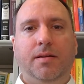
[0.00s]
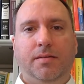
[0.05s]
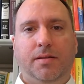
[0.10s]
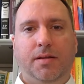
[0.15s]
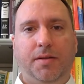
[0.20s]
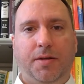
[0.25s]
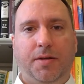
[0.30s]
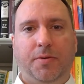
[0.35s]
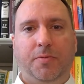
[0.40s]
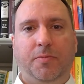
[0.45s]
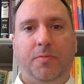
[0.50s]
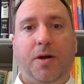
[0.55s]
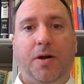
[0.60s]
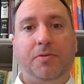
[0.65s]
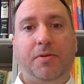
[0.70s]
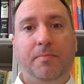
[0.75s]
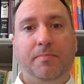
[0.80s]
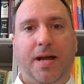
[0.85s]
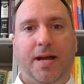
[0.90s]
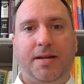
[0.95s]
Hello, and
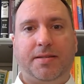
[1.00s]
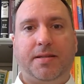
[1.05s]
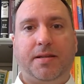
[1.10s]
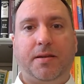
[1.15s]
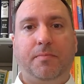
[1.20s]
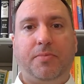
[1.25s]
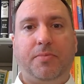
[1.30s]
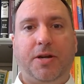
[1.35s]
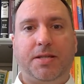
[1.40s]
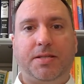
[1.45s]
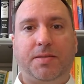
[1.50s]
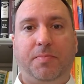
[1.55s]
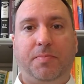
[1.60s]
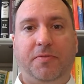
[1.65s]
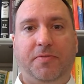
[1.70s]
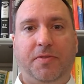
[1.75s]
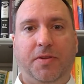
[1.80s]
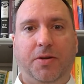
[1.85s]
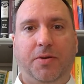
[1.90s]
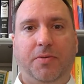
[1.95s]
welcome back to Compressible
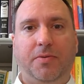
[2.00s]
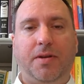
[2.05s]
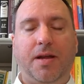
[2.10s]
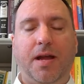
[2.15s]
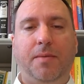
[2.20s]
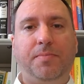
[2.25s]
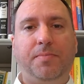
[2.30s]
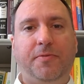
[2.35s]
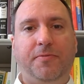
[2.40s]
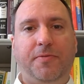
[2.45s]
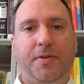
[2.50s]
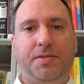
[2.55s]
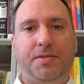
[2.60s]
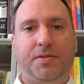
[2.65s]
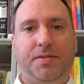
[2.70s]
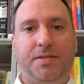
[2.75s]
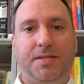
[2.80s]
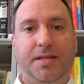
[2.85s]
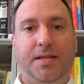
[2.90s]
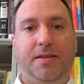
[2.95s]
Flow. I'm
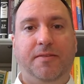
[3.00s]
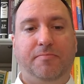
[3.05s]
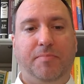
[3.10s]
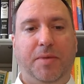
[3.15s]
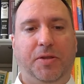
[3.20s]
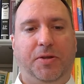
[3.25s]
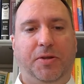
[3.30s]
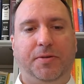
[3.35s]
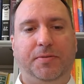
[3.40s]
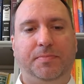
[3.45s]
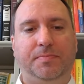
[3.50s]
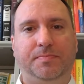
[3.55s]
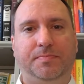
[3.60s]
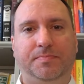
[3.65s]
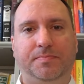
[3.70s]
Professor Steve Miller.